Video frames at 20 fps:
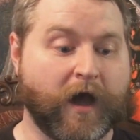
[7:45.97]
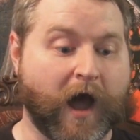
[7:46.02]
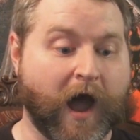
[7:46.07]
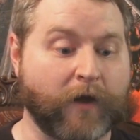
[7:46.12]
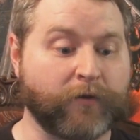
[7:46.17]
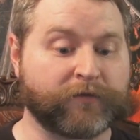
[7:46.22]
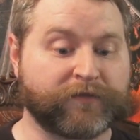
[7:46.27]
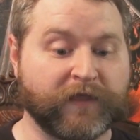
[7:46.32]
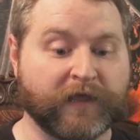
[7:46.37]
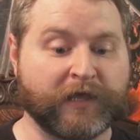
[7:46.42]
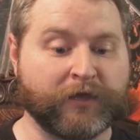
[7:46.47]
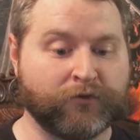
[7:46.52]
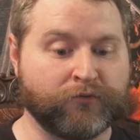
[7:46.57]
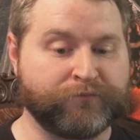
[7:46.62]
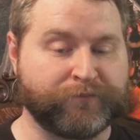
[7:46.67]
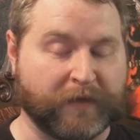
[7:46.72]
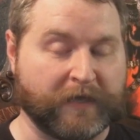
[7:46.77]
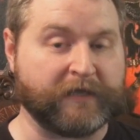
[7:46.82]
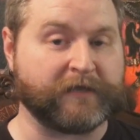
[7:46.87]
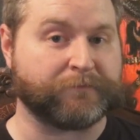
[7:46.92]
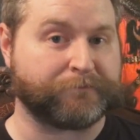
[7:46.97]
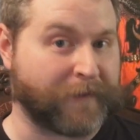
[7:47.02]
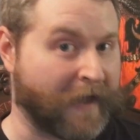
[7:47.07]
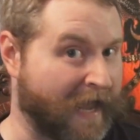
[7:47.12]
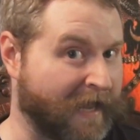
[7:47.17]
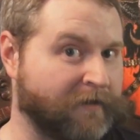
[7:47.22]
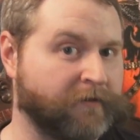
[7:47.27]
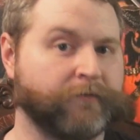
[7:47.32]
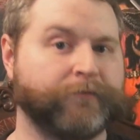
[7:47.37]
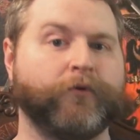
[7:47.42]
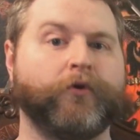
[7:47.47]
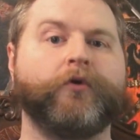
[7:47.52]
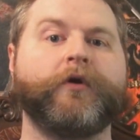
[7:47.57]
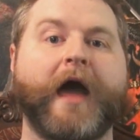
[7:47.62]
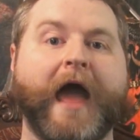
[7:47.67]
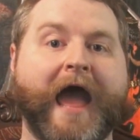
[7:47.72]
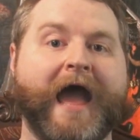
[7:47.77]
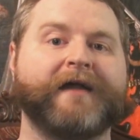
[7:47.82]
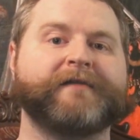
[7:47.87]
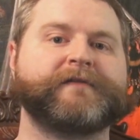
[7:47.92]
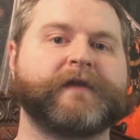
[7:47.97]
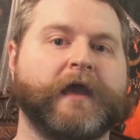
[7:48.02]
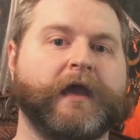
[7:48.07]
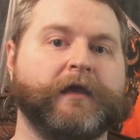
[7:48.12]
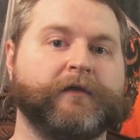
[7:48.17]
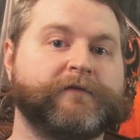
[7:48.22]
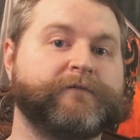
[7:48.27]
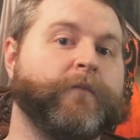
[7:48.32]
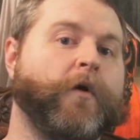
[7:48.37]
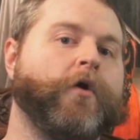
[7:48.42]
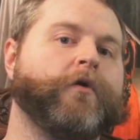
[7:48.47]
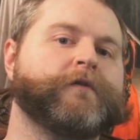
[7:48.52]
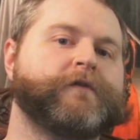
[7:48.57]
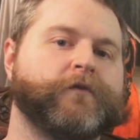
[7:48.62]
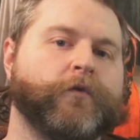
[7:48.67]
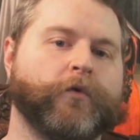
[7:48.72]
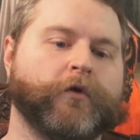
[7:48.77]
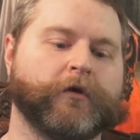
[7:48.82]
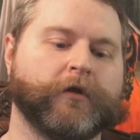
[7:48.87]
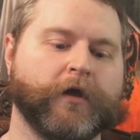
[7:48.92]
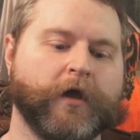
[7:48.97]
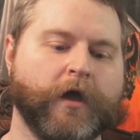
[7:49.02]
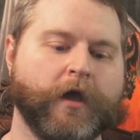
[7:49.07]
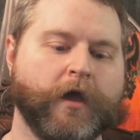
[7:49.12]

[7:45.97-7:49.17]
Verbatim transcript: I would think it would be dependable as a small sword.